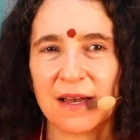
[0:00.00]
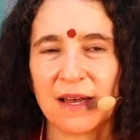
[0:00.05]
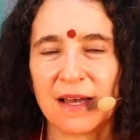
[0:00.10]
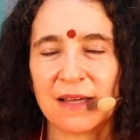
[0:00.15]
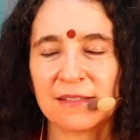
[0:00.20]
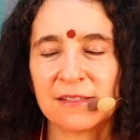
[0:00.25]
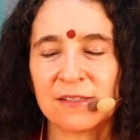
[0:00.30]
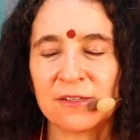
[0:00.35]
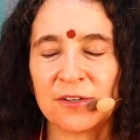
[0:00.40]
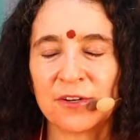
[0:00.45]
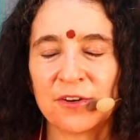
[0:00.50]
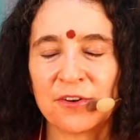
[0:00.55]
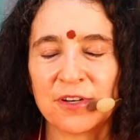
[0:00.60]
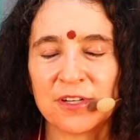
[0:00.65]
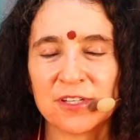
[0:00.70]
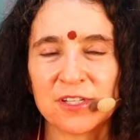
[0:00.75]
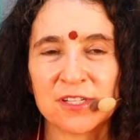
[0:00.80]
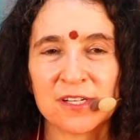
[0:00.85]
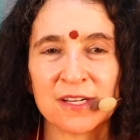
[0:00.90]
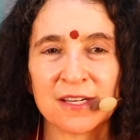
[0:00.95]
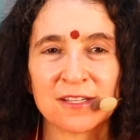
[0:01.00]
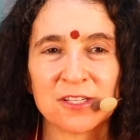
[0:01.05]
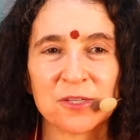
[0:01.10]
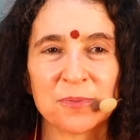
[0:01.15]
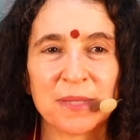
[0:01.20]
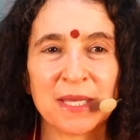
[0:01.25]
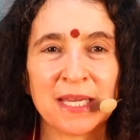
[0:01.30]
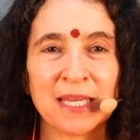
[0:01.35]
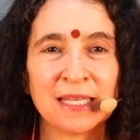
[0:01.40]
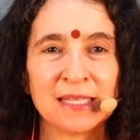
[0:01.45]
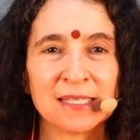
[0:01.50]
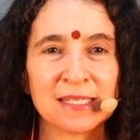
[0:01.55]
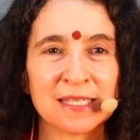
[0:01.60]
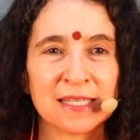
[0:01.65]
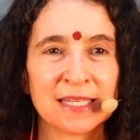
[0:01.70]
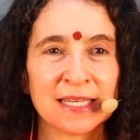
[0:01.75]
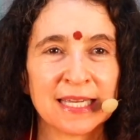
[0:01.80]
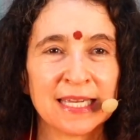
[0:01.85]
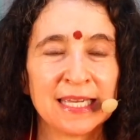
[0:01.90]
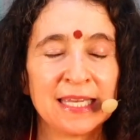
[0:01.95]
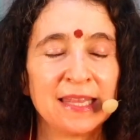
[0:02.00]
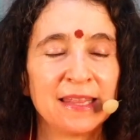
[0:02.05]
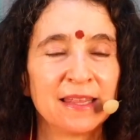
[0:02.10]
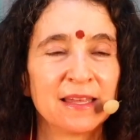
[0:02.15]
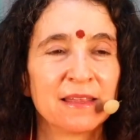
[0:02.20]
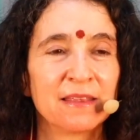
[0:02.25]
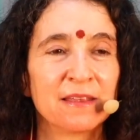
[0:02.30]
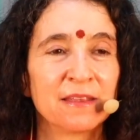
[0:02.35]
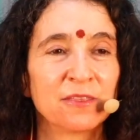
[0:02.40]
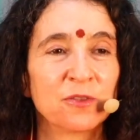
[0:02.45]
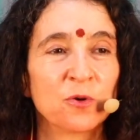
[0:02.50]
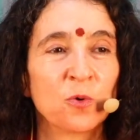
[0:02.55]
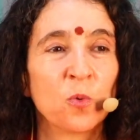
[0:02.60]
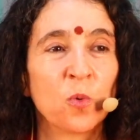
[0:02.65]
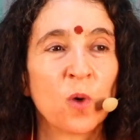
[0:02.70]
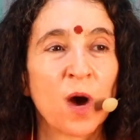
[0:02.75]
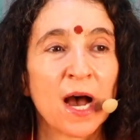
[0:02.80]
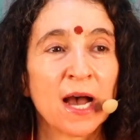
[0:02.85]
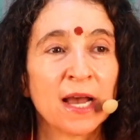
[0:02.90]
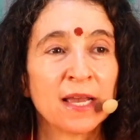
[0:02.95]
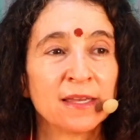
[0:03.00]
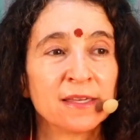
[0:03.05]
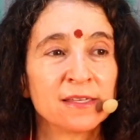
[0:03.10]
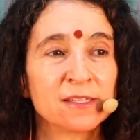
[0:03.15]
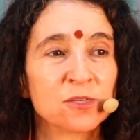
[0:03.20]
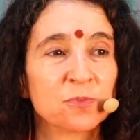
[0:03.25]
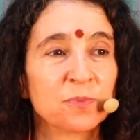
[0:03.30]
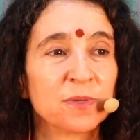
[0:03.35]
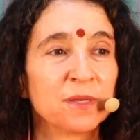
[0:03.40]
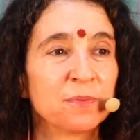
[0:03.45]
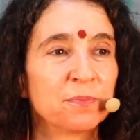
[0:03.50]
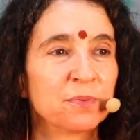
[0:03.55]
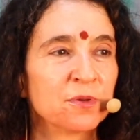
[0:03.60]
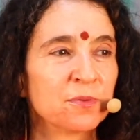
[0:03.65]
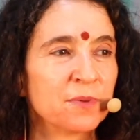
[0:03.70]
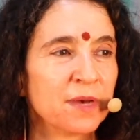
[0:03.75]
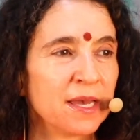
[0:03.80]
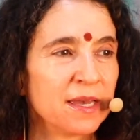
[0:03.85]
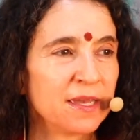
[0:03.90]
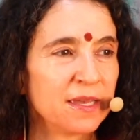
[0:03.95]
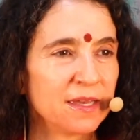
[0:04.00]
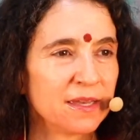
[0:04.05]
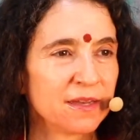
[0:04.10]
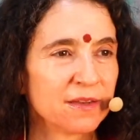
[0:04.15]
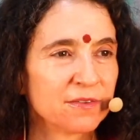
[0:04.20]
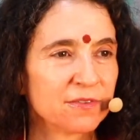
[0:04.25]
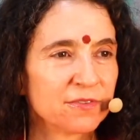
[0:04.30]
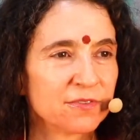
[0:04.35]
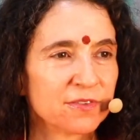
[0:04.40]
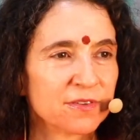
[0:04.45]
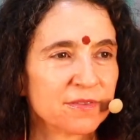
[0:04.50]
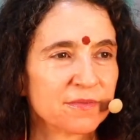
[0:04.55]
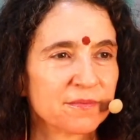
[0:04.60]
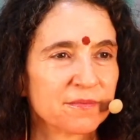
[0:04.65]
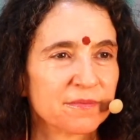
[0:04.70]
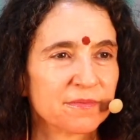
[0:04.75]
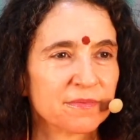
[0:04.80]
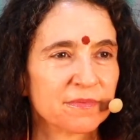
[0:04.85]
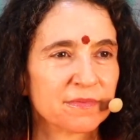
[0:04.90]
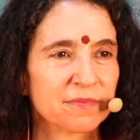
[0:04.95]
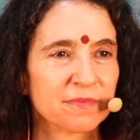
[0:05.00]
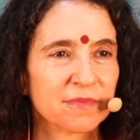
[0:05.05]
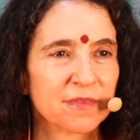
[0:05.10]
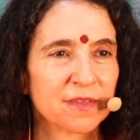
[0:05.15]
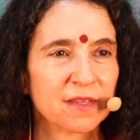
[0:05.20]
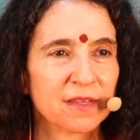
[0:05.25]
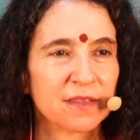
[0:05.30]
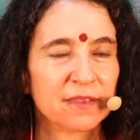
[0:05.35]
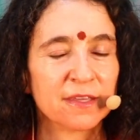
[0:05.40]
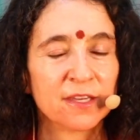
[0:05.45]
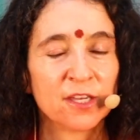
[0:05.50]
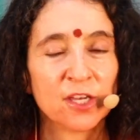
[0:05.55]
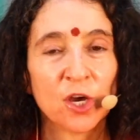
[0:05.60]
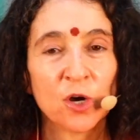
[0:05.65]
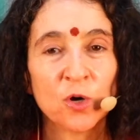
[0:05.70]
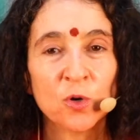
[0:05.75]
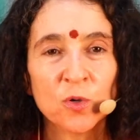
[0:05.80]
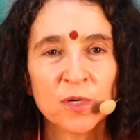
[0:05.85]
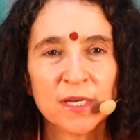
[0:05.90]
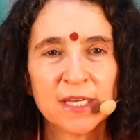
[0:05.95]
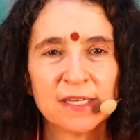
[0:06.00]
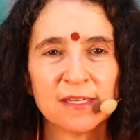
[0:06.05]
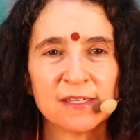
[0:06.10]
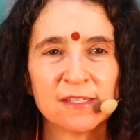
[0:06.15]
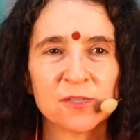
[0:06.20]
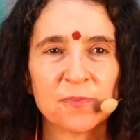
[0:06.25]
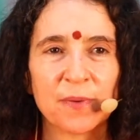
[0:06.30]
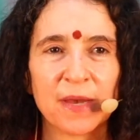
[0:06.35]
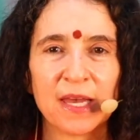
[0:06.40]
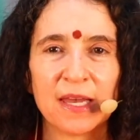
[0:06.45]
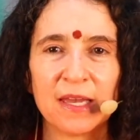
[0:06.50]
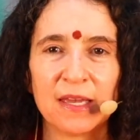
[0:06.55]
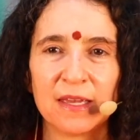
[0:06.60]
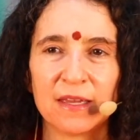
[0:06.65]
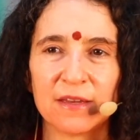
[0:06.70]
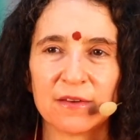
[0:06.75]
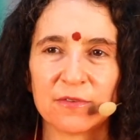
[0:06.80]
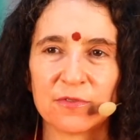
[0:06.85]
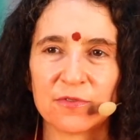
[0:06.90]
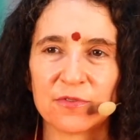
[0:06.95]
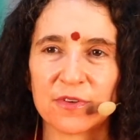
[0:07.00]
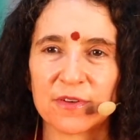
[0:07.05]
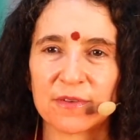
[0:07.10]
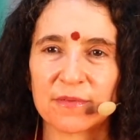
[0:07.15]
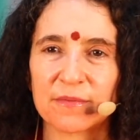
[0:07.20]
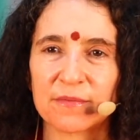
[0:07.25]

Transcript: As Lord Krishna explains in the Gita, that the wise people behave. The yogis behave.